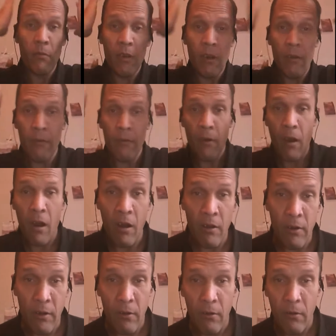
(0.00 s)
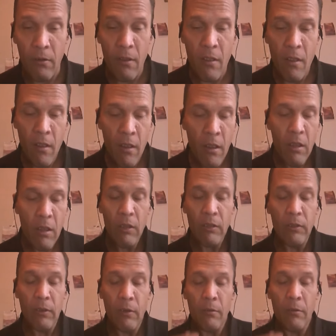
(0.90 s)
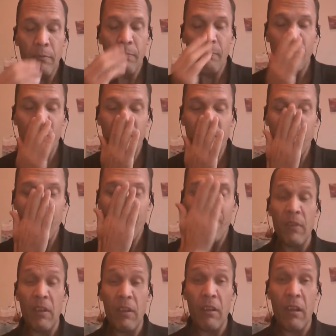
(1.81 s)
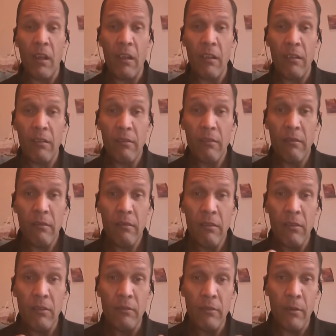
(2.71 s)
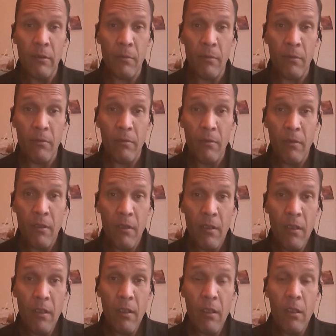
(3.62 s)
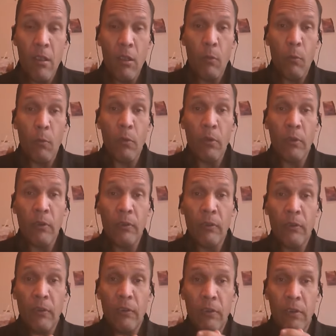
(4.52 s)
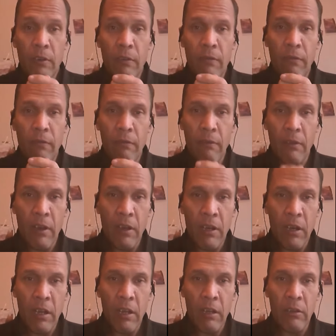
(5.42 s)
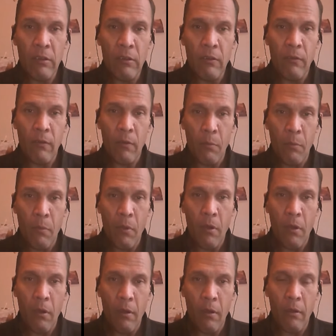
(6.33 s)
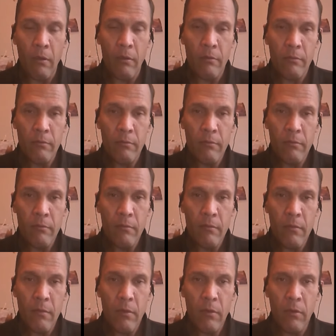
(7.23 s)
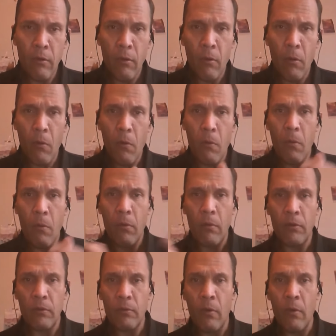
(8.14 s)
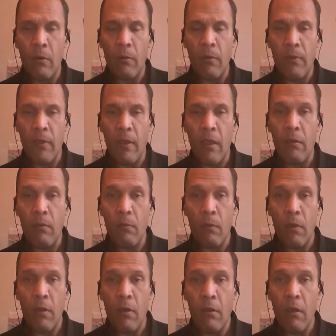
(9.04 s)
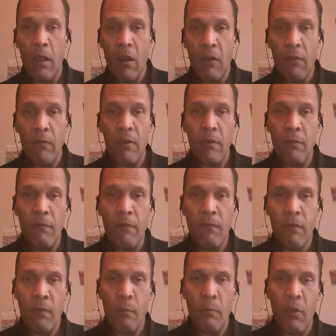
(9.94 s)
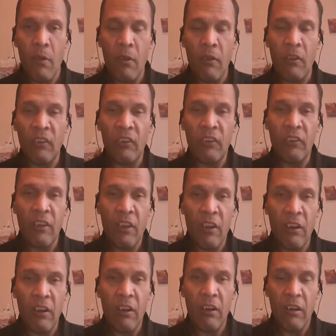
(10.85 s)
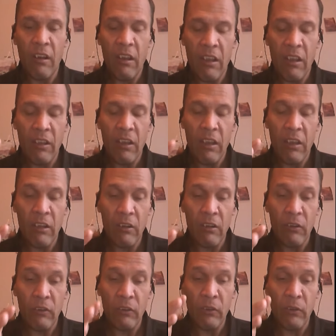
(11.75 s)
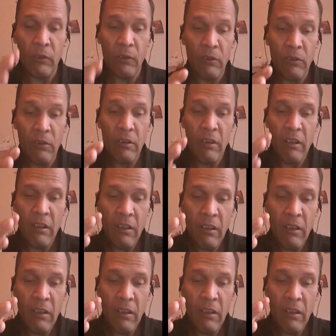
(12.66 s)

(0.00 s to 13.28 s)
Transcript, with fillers: whatever audio. So they got in trouble was deflating the football. You go, well, what's wrong with that? Well, every football is set at, at a certain